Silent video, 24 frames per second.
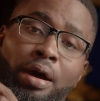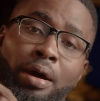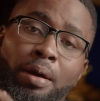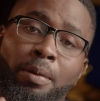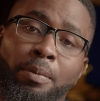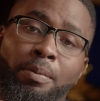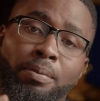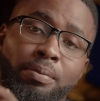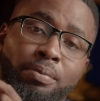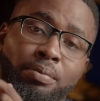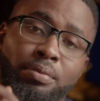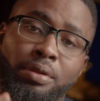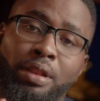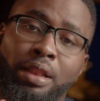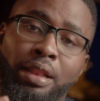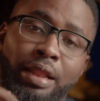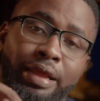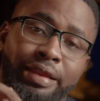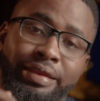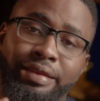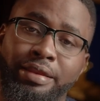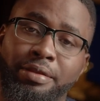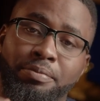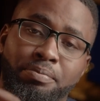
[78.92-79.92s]

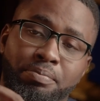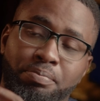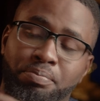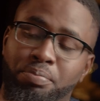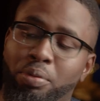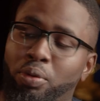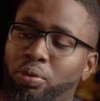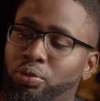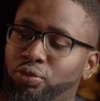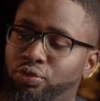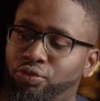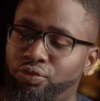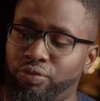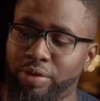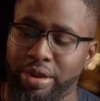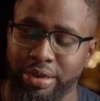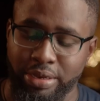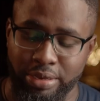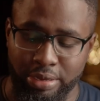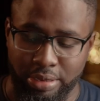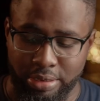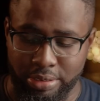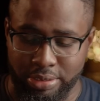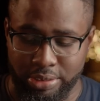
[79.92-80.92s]
lightning bolt
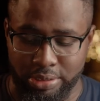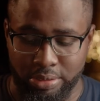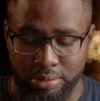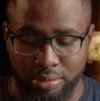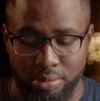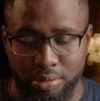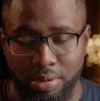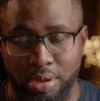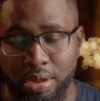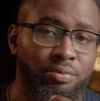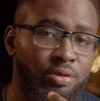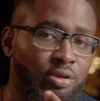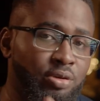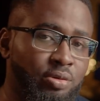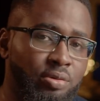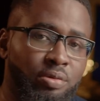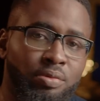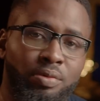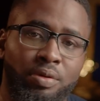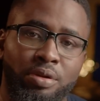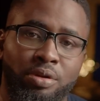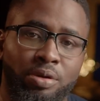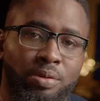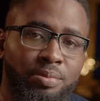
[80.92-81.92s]
right here. So, you know,
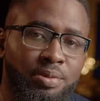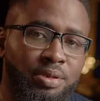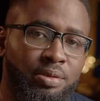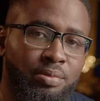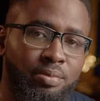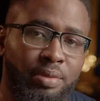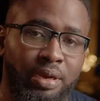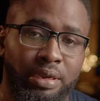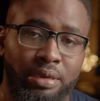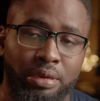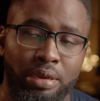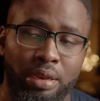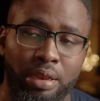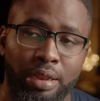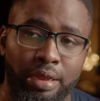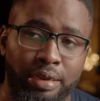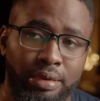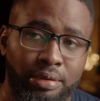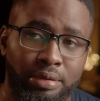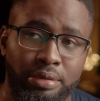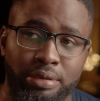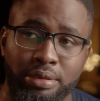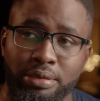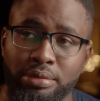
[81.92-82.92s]
what comes to mind?
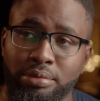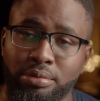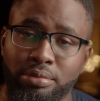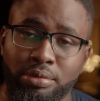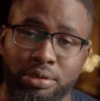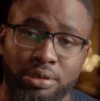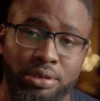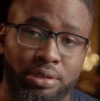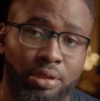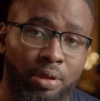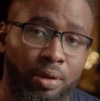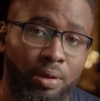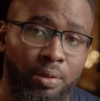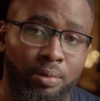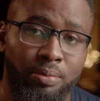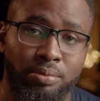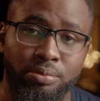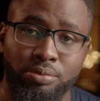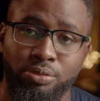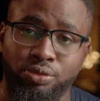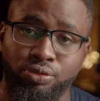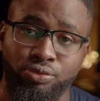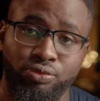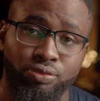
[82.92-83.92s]
Lightning,
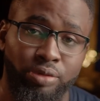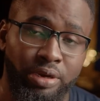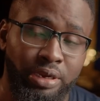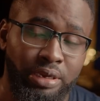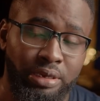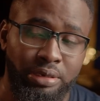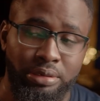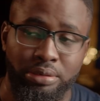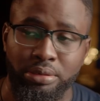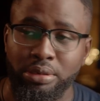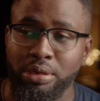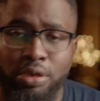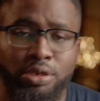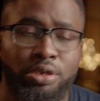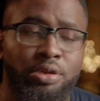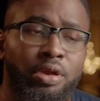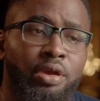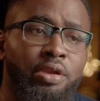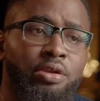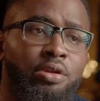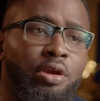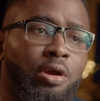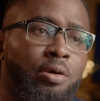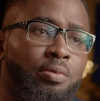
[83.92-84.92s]
storm, rain.
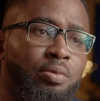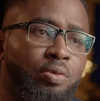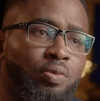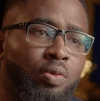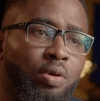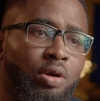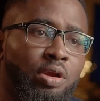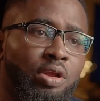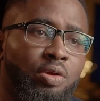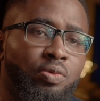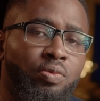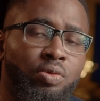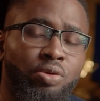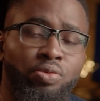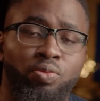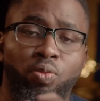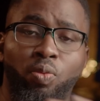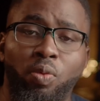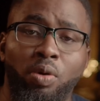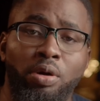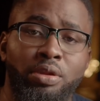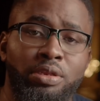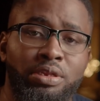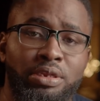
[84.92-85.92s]
So I knew I'd be working with
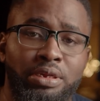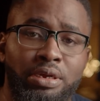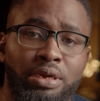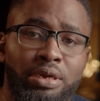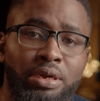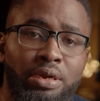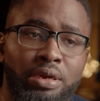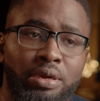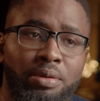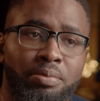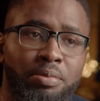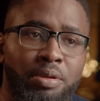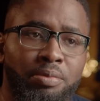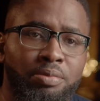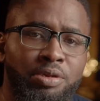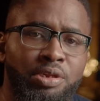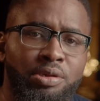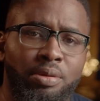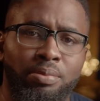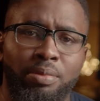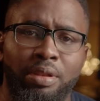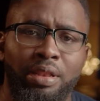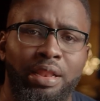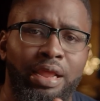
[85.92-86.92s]
water, maybe
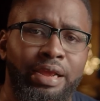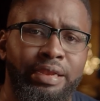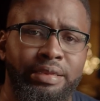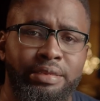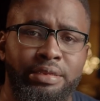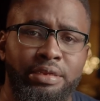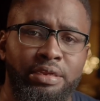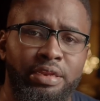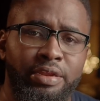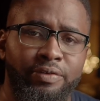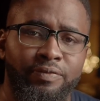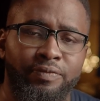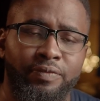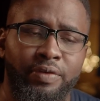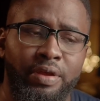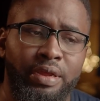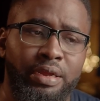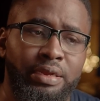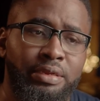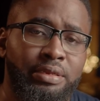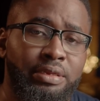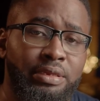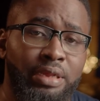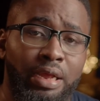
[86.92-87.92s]
some lightning
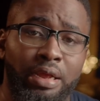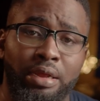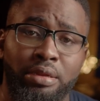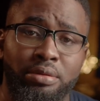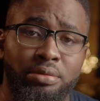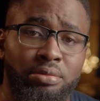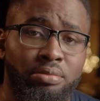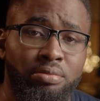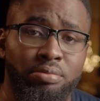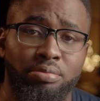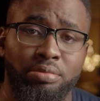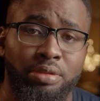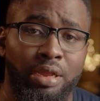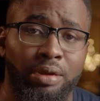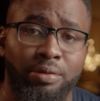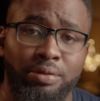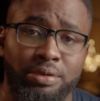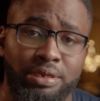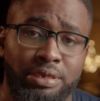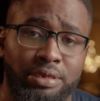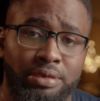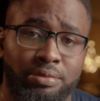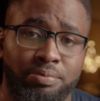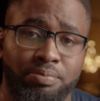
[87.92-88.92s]
effects, and that
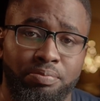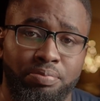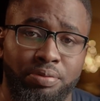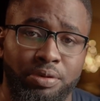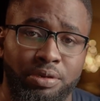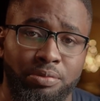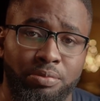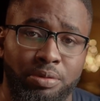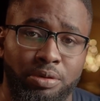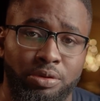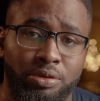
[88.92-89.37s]
was it pretty